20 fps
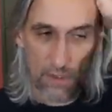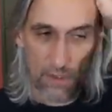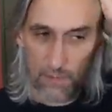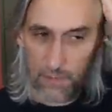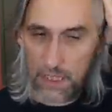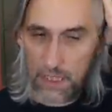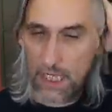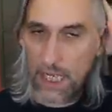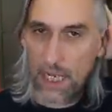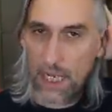but
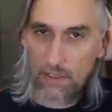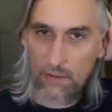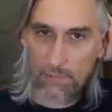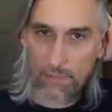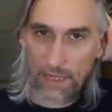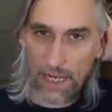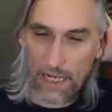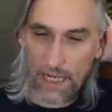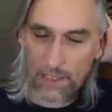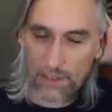he held
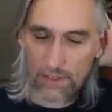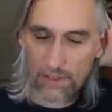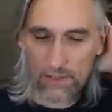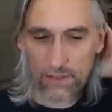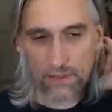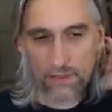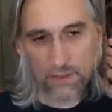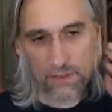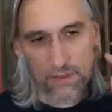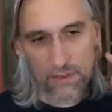back
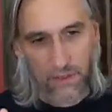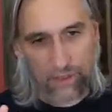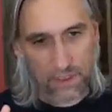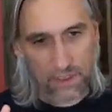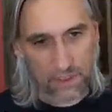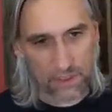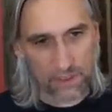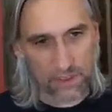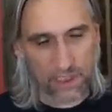and